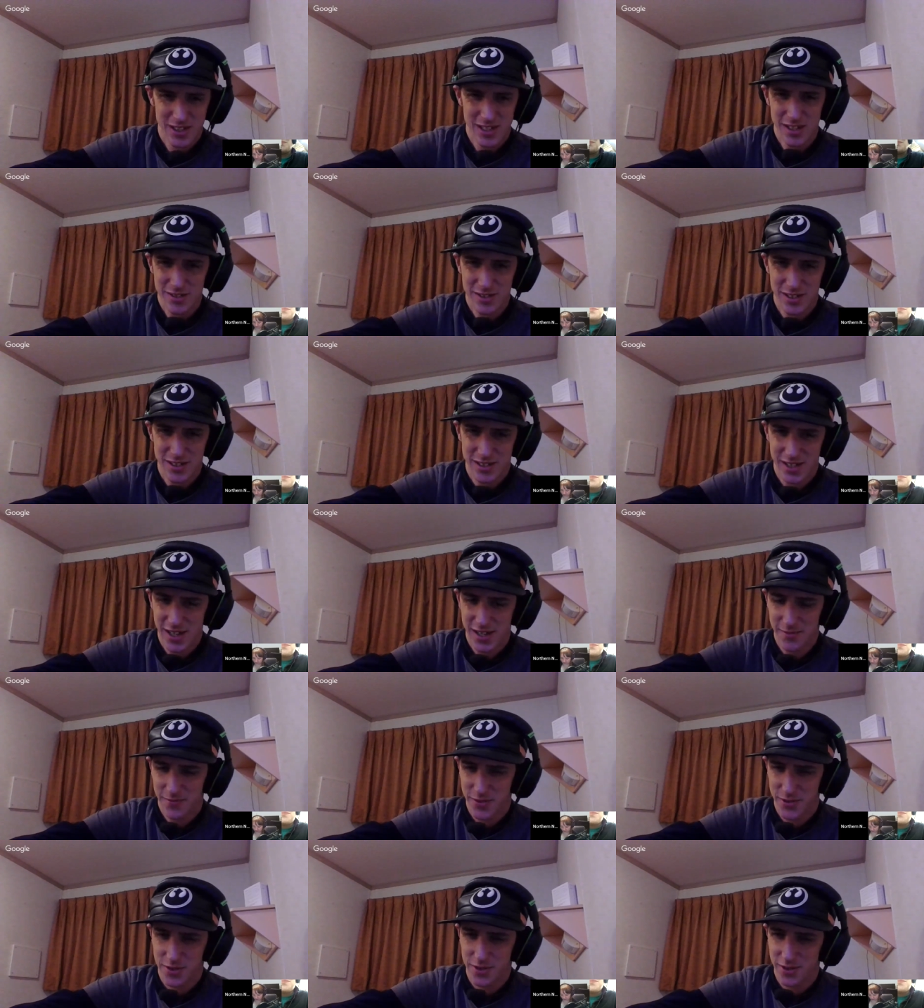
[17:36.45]
kills the time
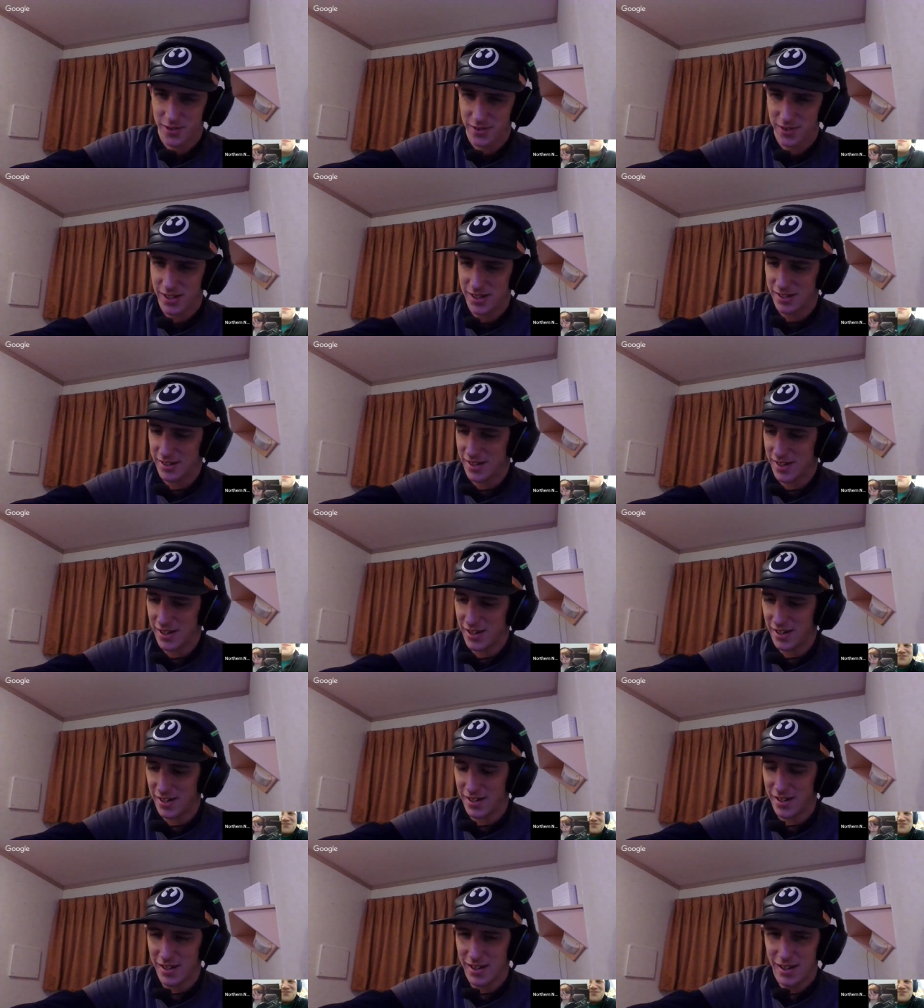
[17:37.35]
for sure.
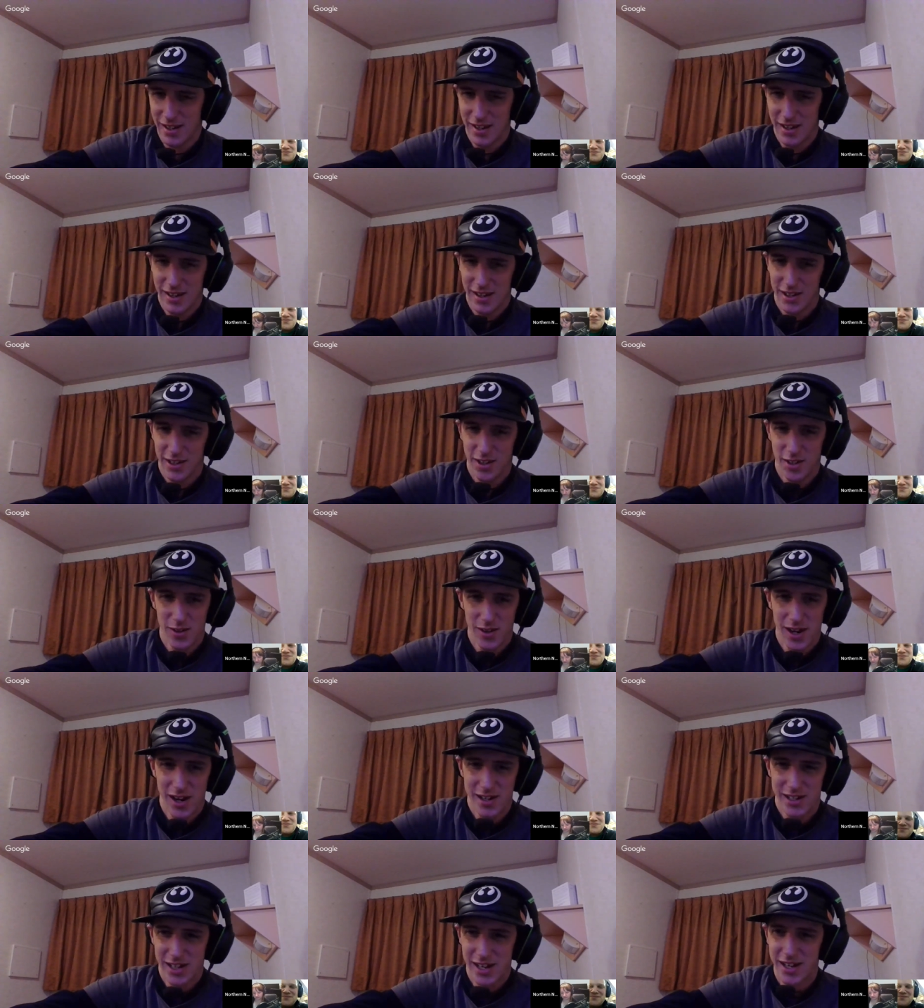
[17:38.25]
And
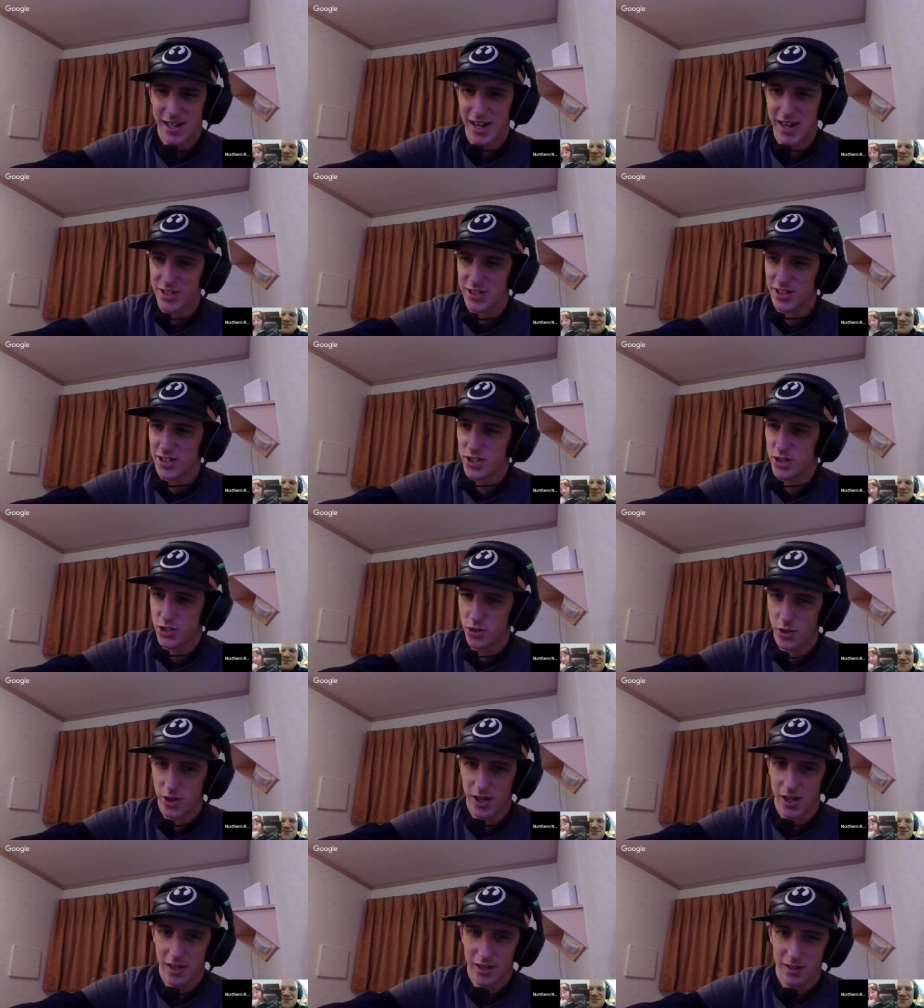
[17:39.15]
I kind of actually
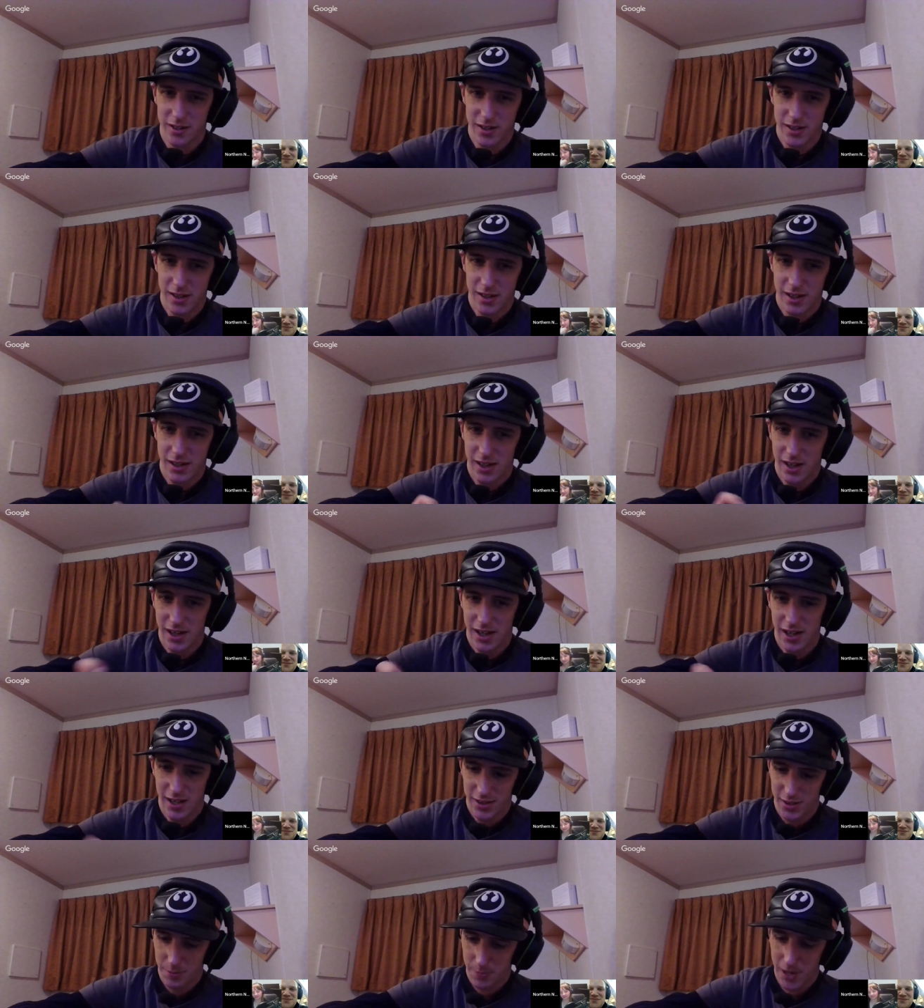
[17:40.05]
enjoy
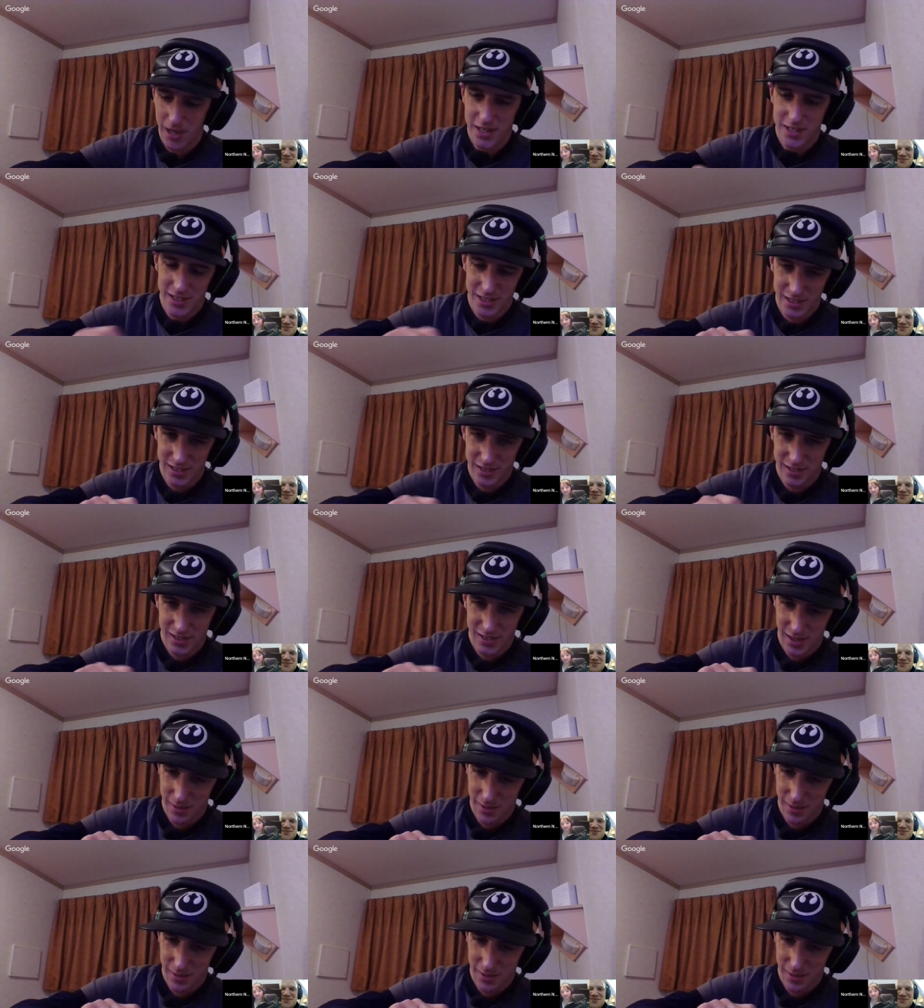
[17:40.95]
the painting.